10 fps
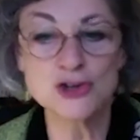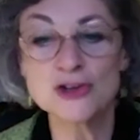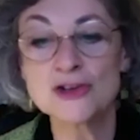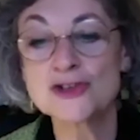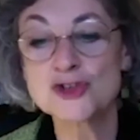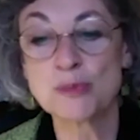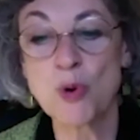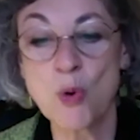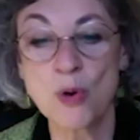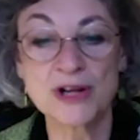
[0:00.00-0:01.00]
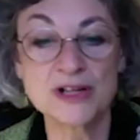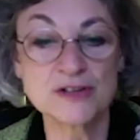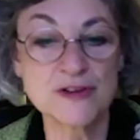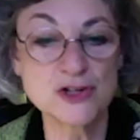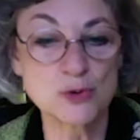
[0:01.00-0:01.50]
how to support
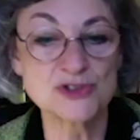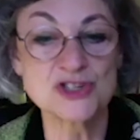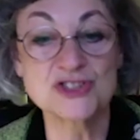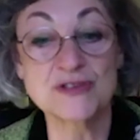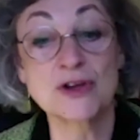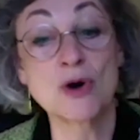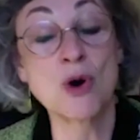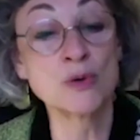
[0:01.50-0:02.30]
individuals to set their own